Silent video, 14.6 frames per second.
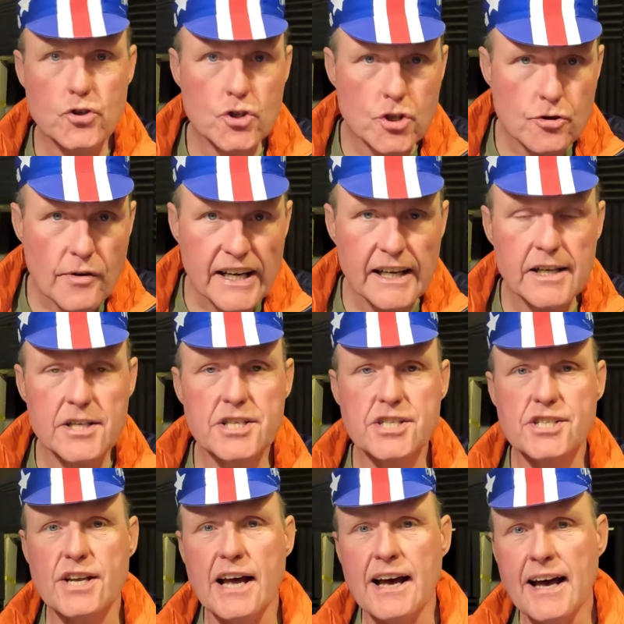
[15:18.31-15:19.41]

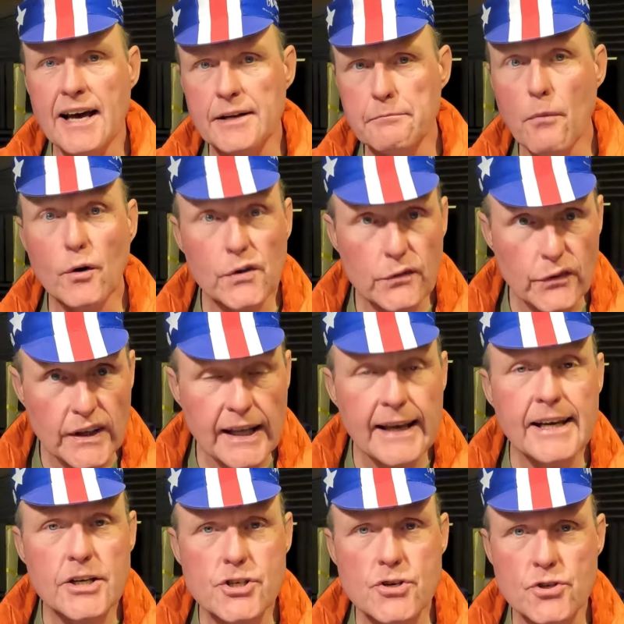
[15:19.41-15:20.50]
tricks and
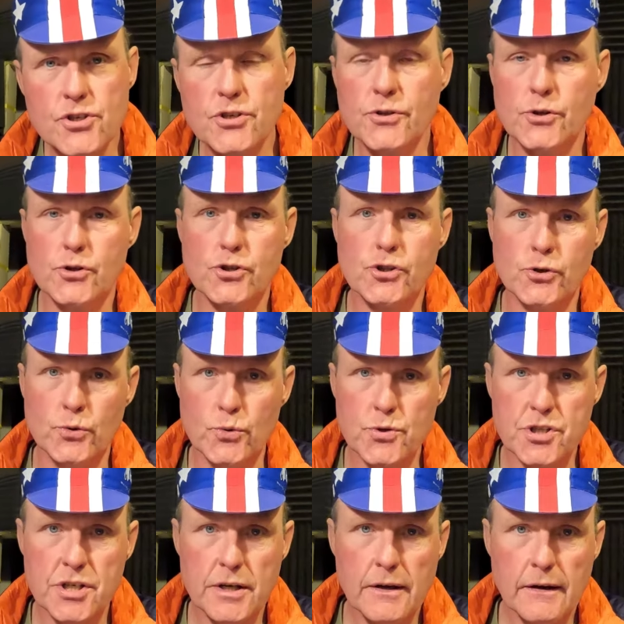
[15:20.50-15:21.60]
modifications to your
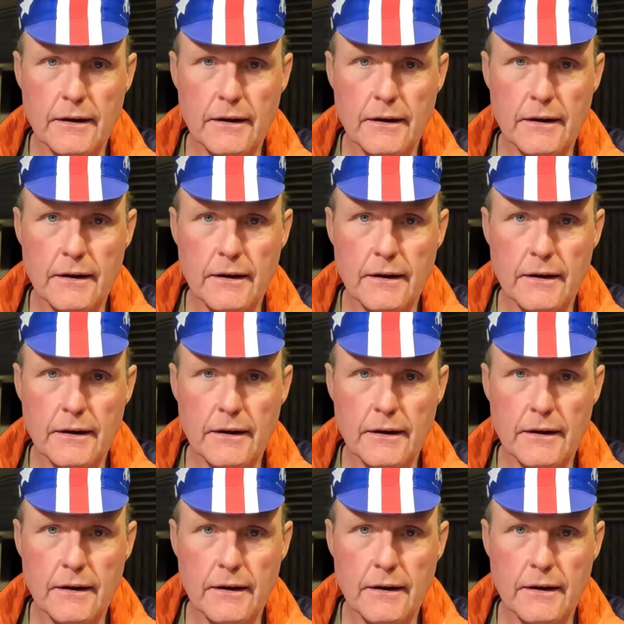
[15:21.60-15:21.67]
shoes.